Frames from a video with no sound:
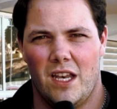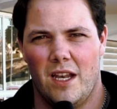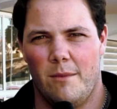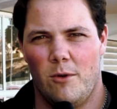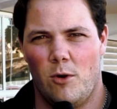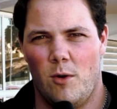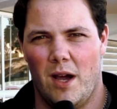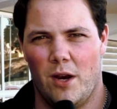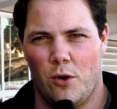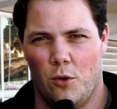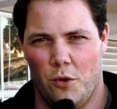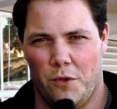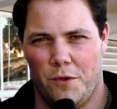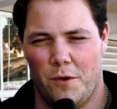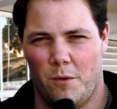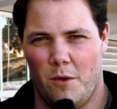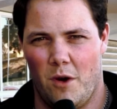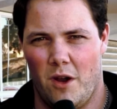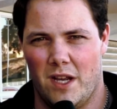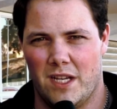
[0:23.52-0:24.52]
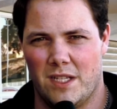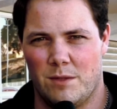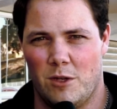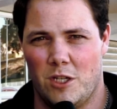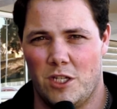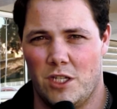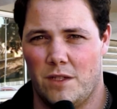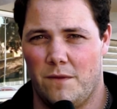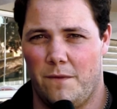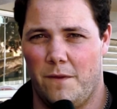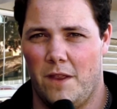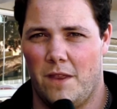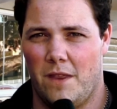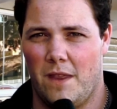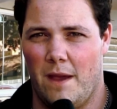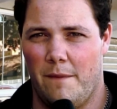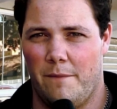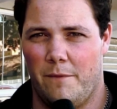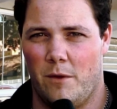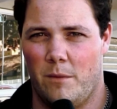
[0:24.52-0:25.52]
Number 1, Authorised, which is fifth
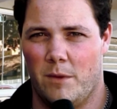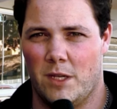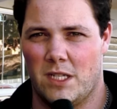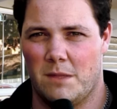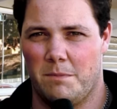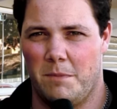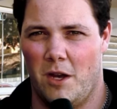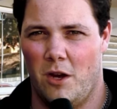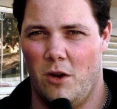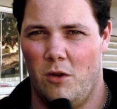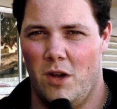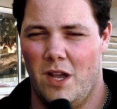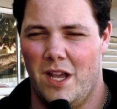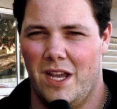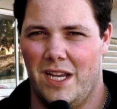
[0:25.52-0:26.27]
up from a spell.